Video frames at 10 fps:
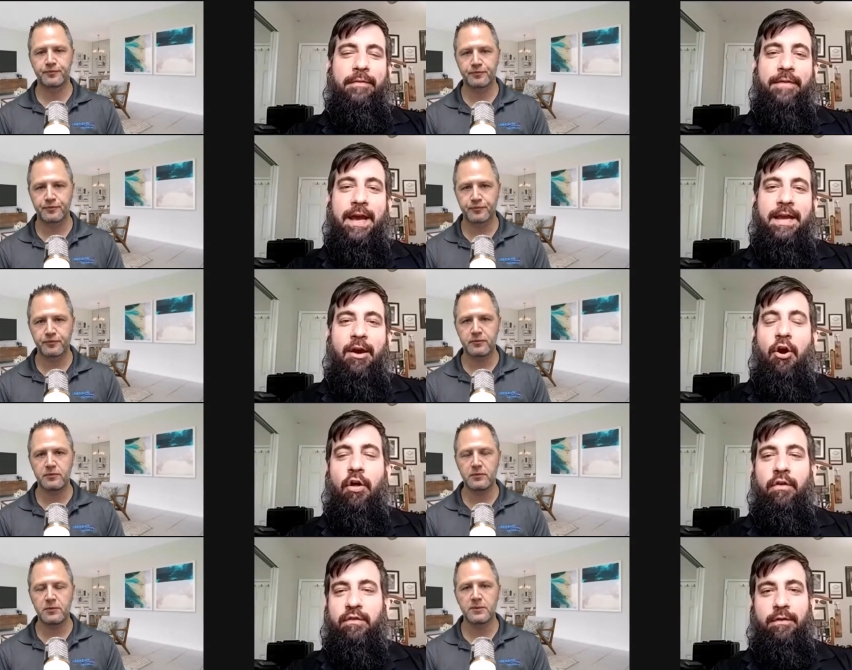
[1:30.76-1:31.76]
Speaker 1: we provide
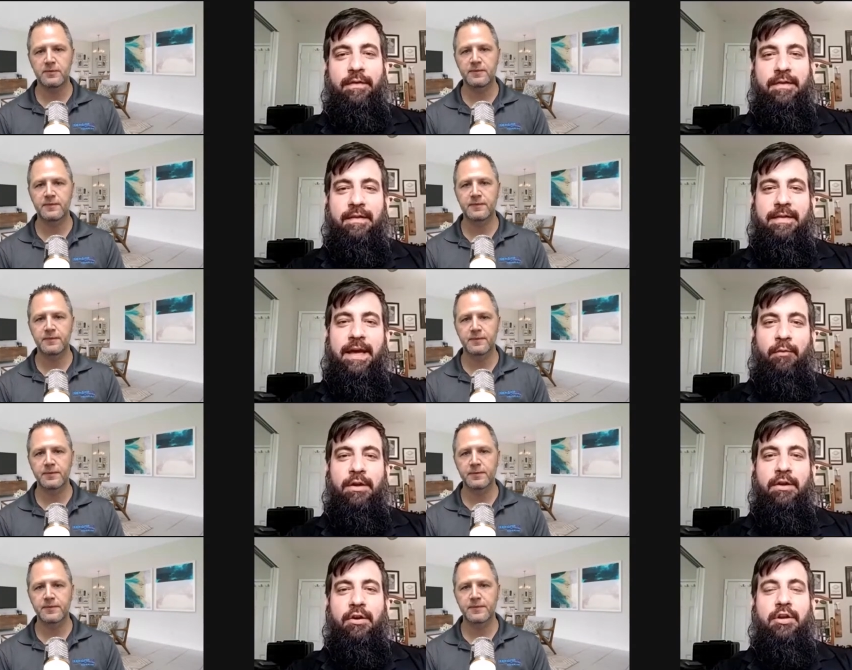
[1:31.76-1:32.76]
all services that a
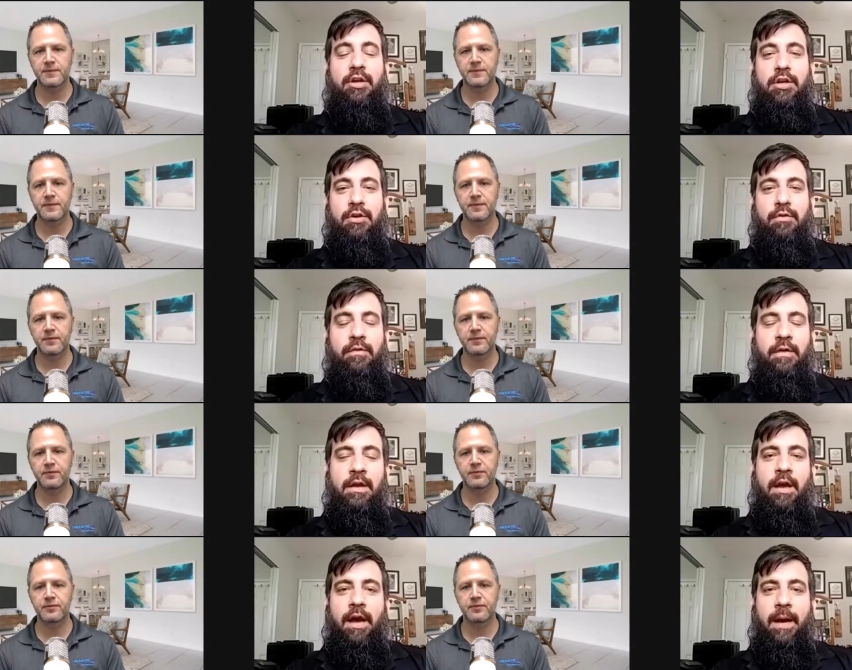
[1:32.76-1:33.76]
realtor could
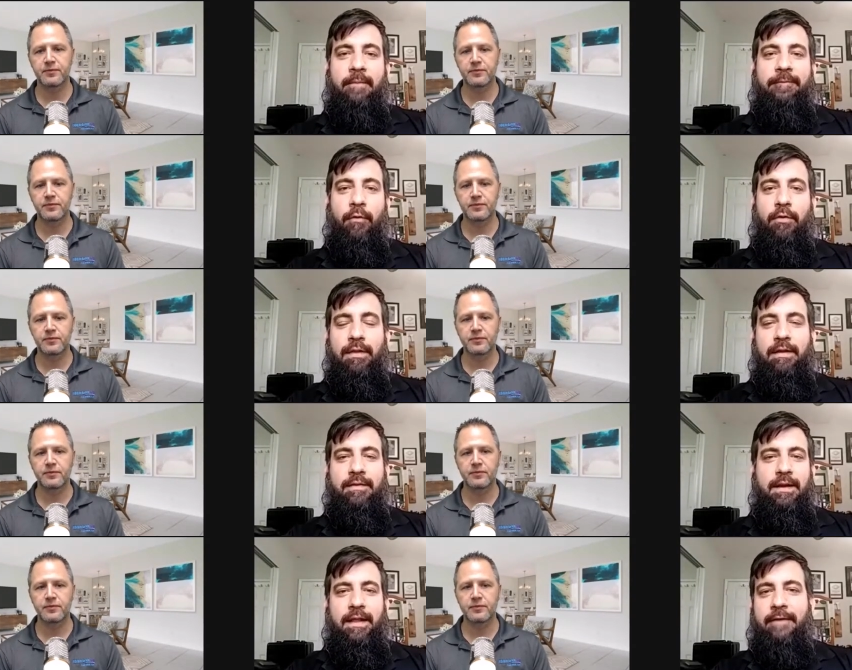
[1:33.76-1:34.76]
use um, for their
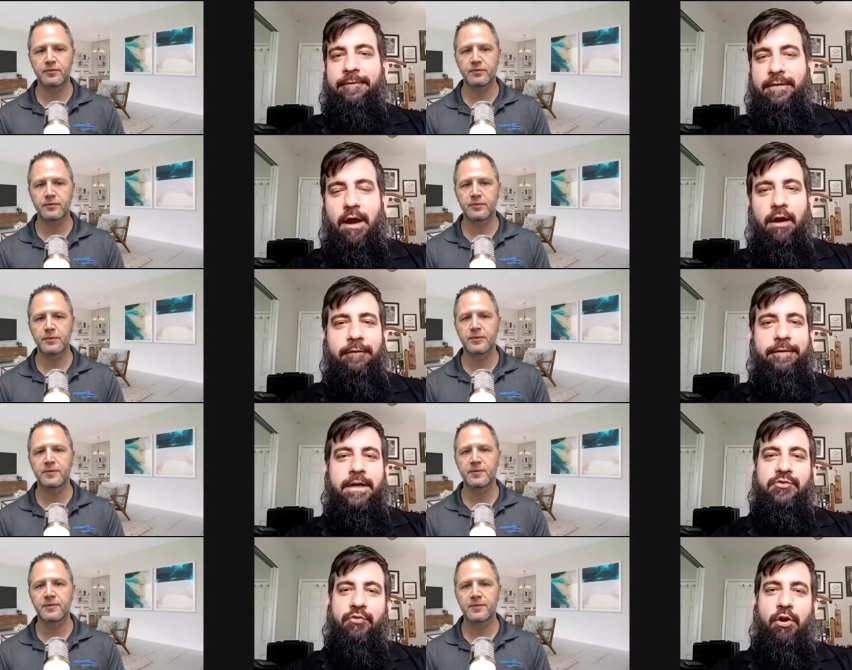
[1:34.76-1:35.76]
listing, like
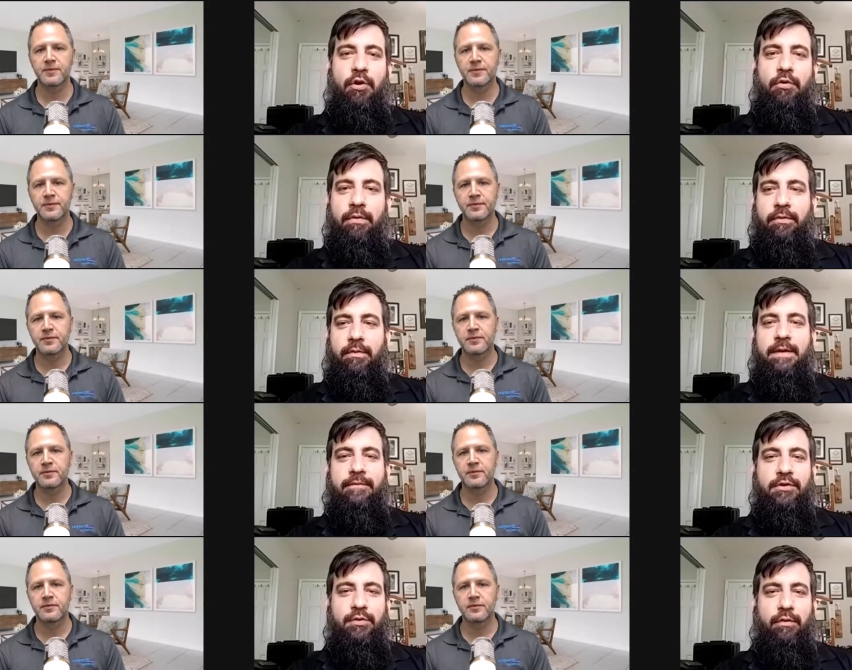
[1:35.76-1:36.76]
photography, drone, 3D
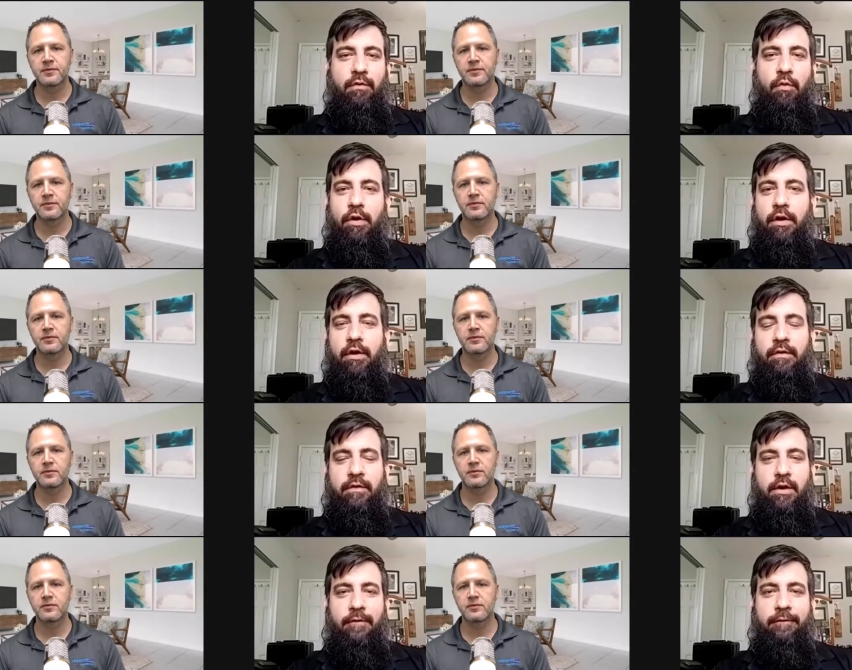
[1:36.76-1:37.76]
virtual
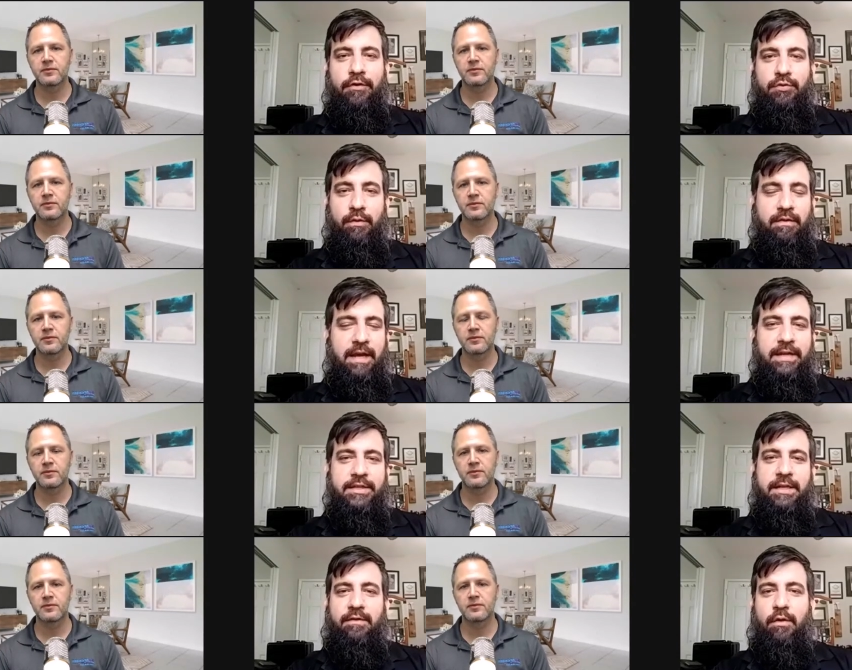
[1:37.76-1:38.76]
tours, you know, virtual
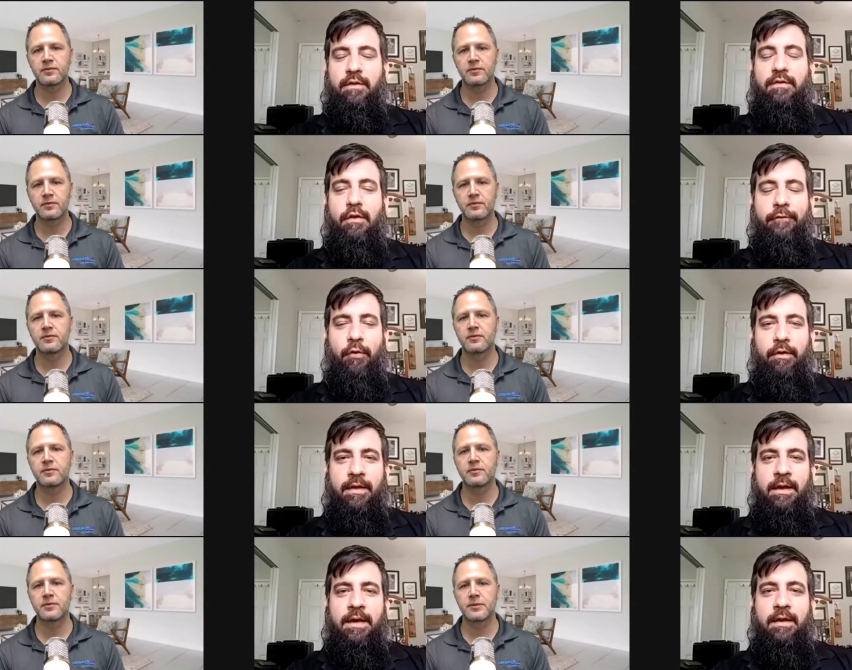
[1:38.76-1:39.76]
staging, so on and so forth.
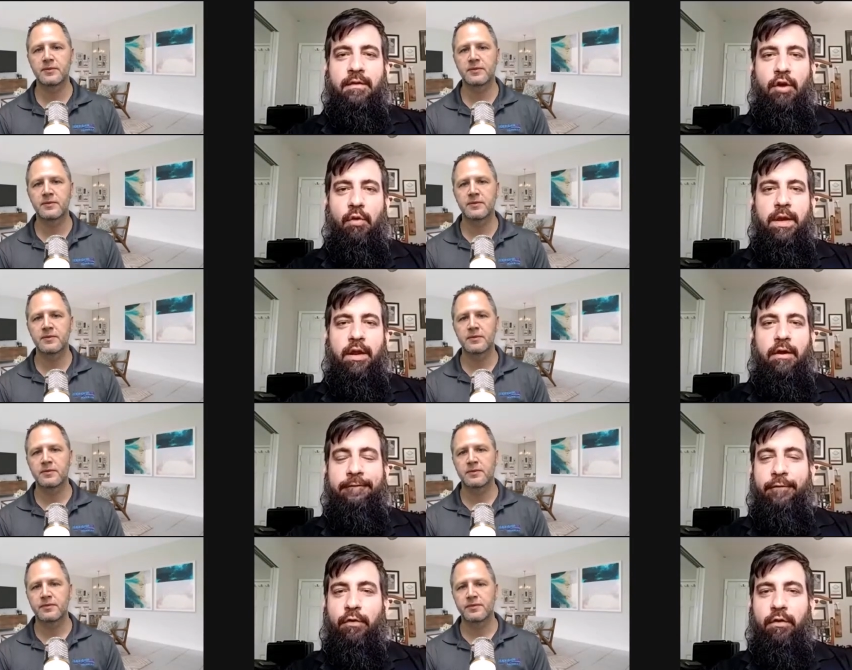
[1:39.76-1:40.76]
So we are a
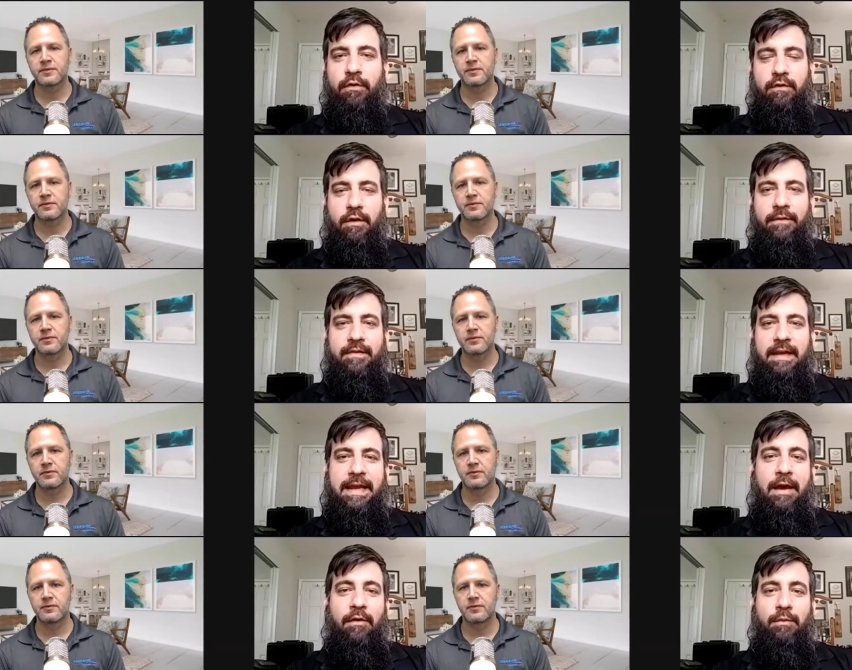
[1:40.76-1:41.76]
full-service
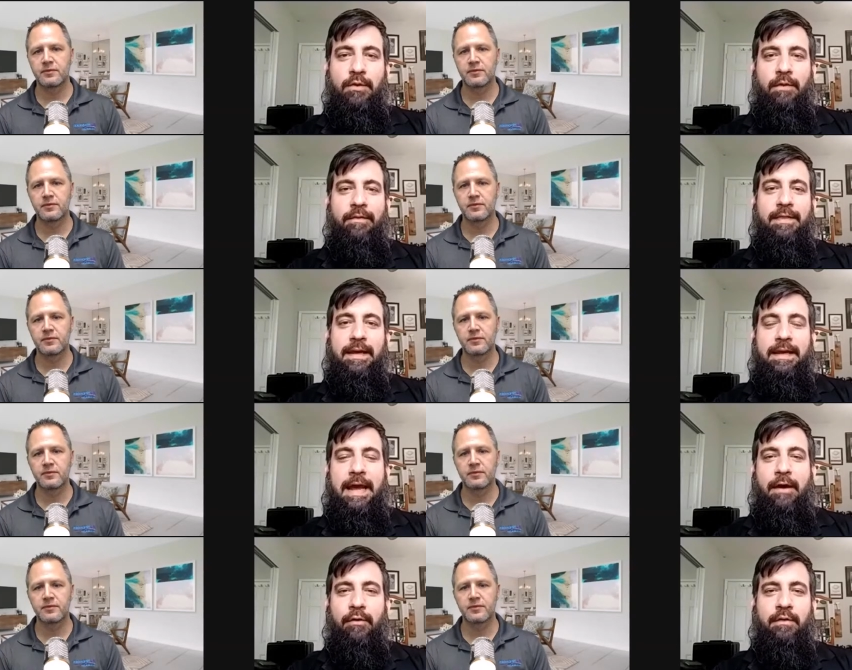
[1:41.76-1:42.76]
in-house. We do everything
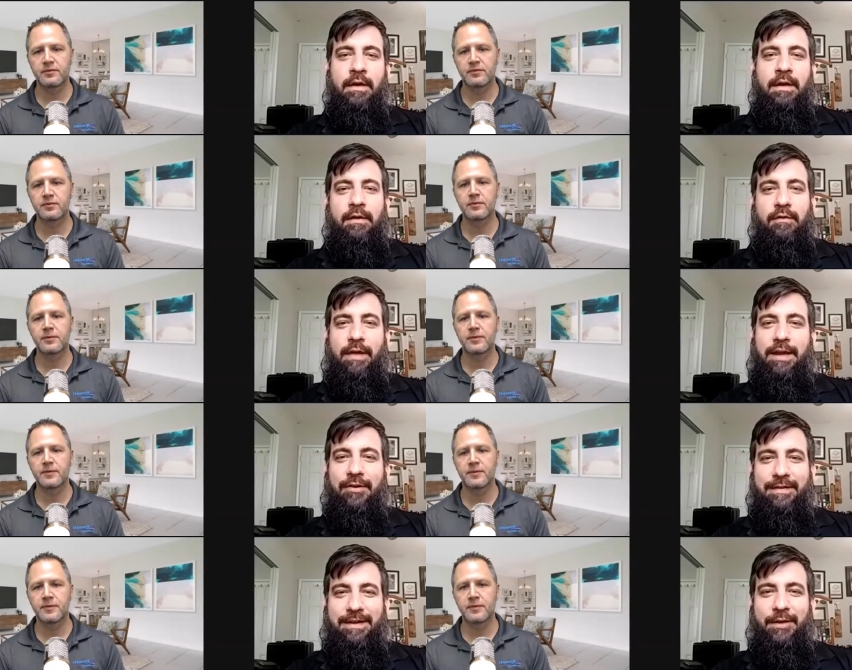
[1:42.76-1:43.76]
in-house, so that
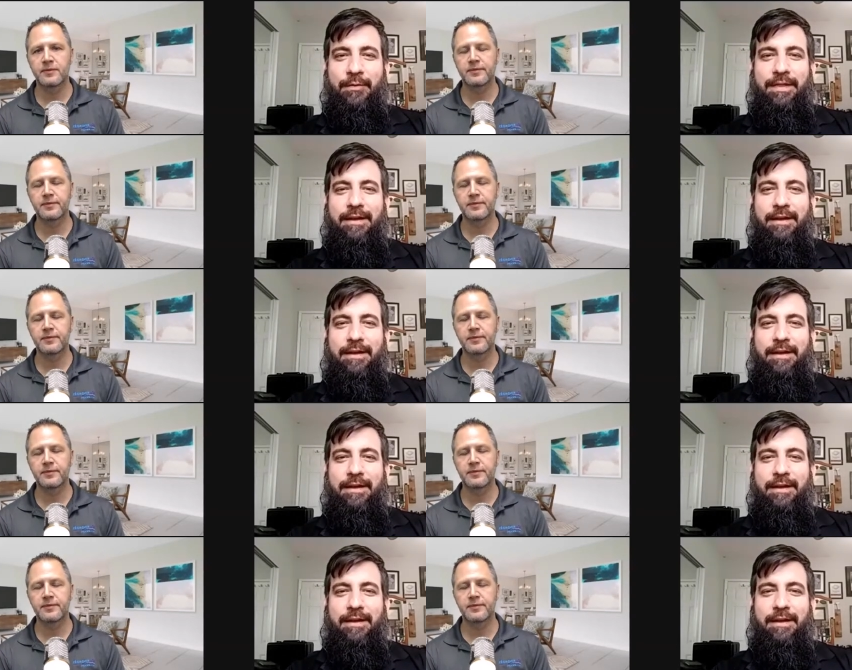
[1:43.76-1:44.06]
you're dealing